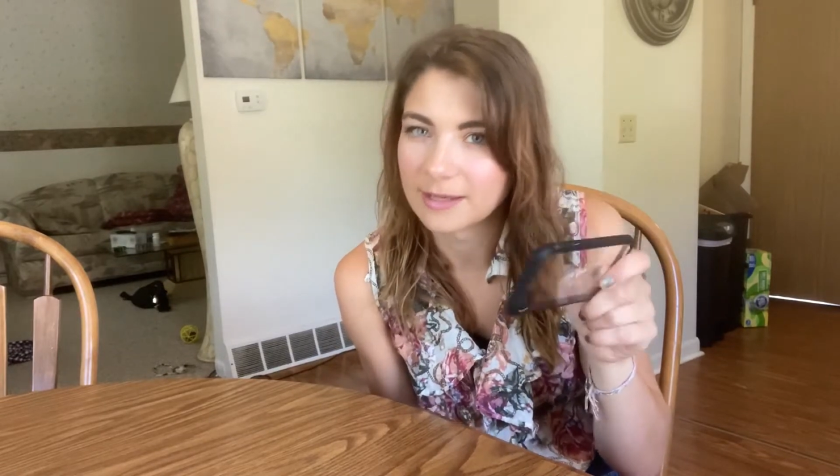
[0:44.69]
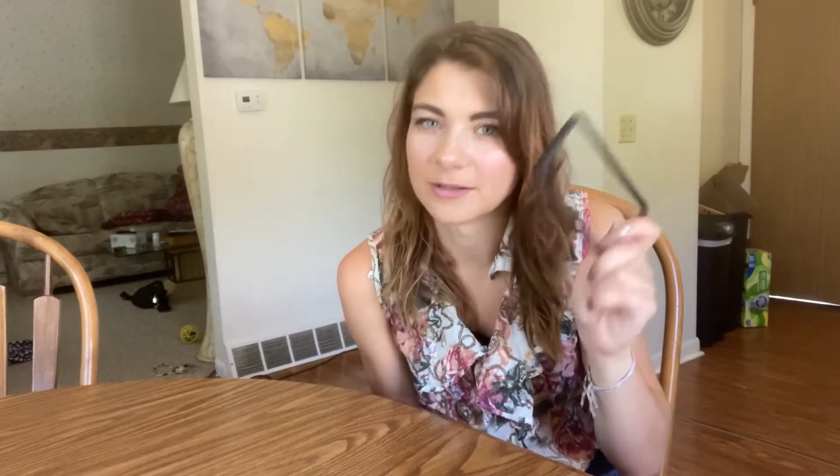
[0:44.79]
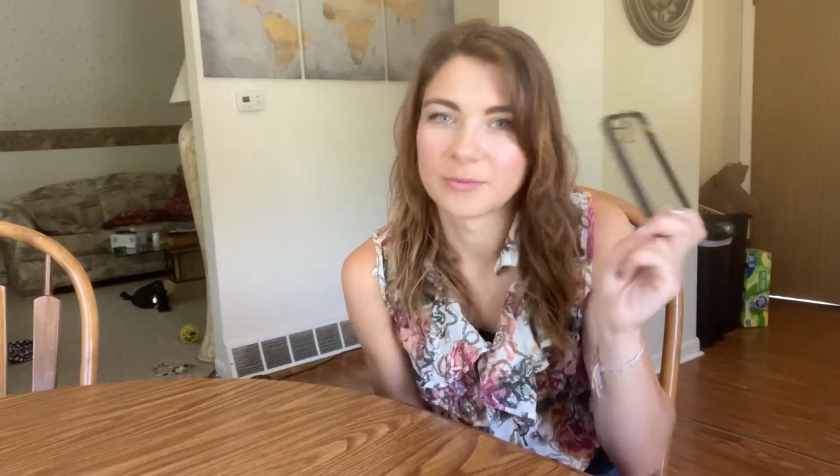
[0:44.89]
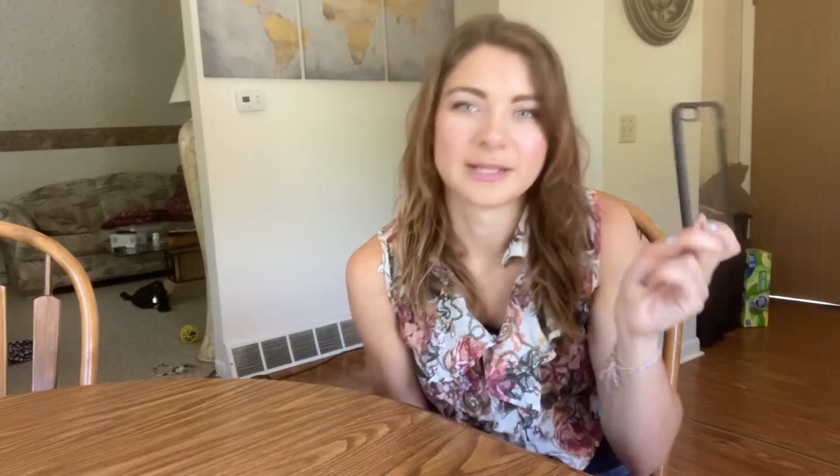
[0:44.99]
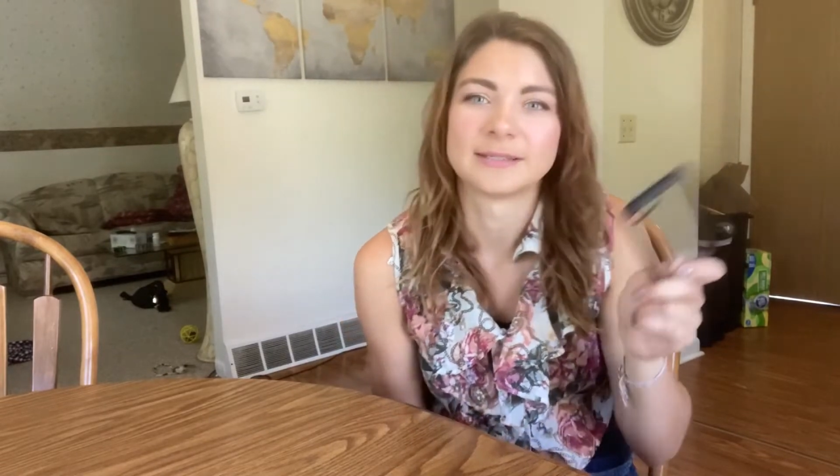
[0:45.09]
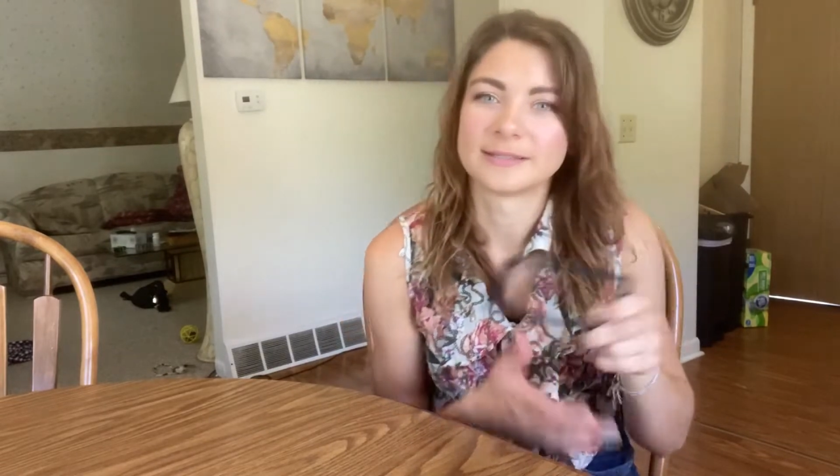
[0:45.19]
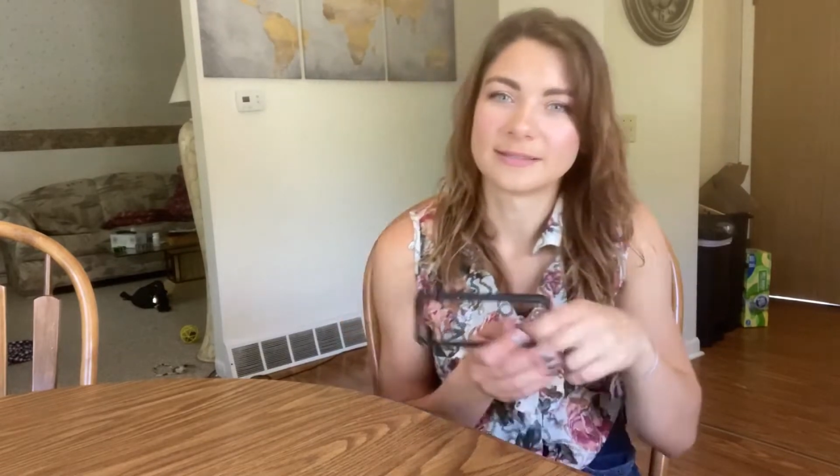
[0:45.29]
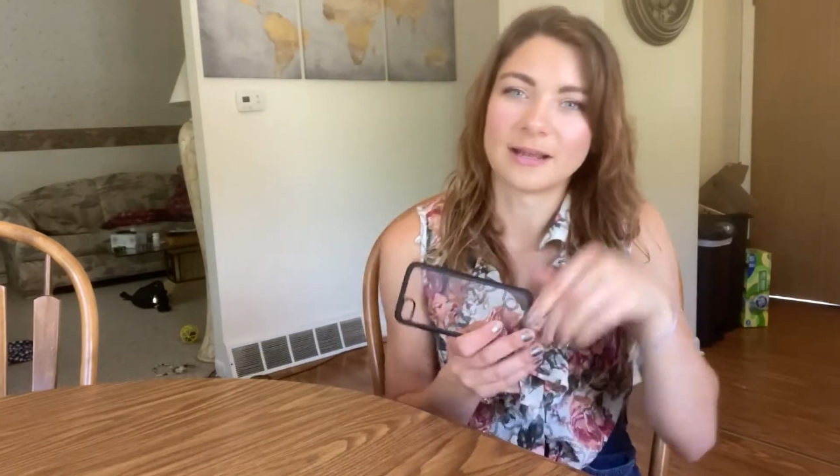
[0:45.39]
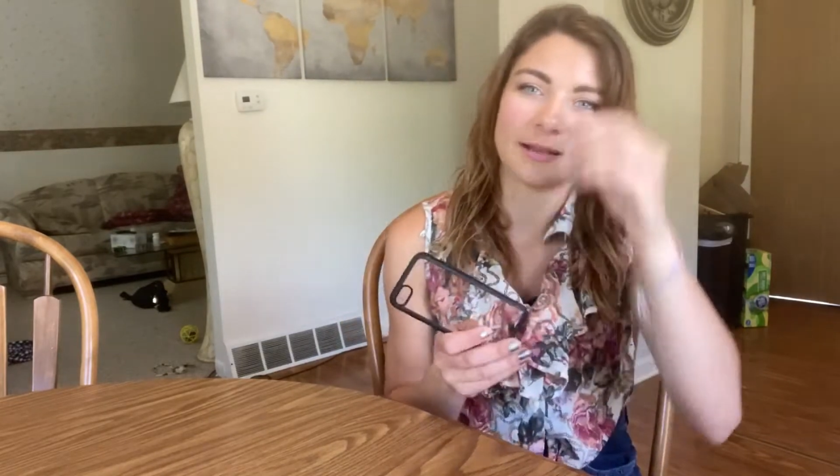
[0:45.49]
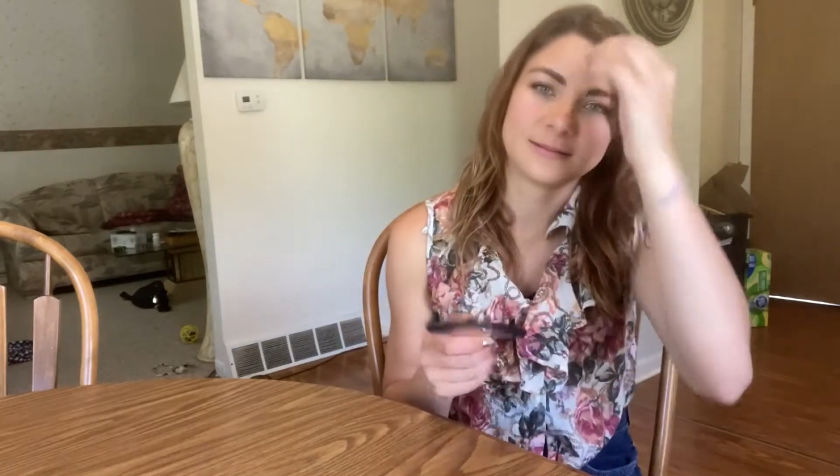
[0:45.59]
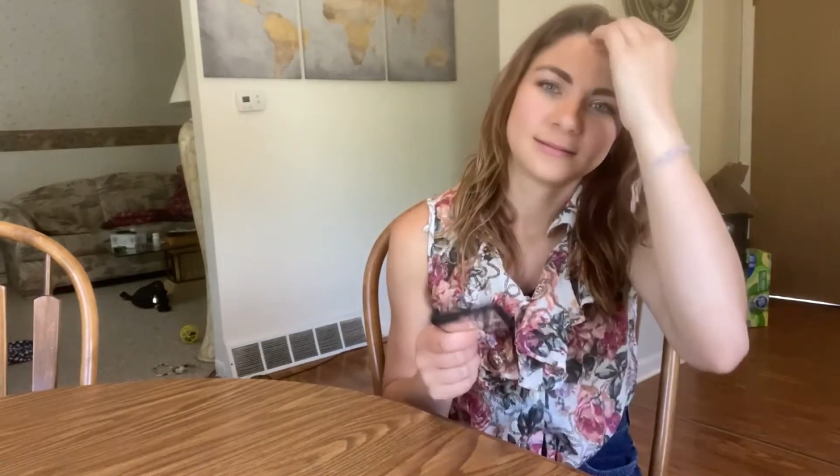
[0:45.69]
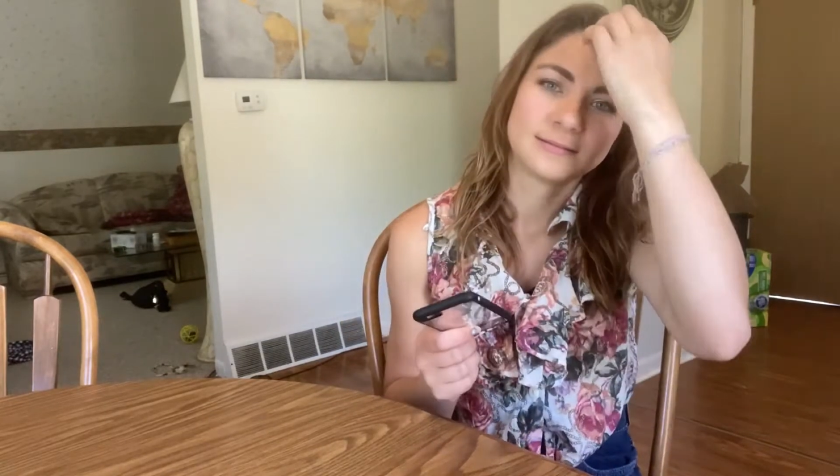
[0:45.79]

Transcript: Otherwise, it's not